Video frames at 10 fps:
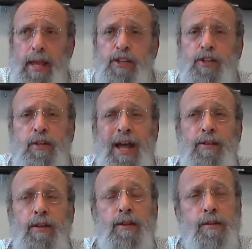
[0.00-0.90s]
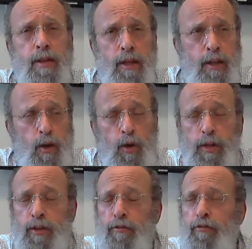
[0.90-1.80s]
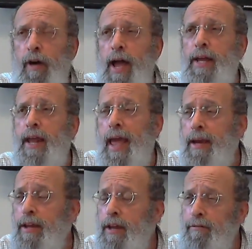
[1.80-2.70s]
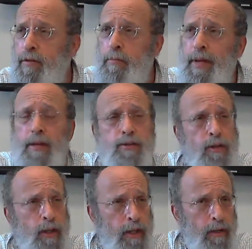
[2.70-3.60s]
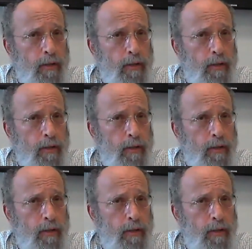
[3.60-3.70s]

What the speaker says: is not to think you can define any of them easily.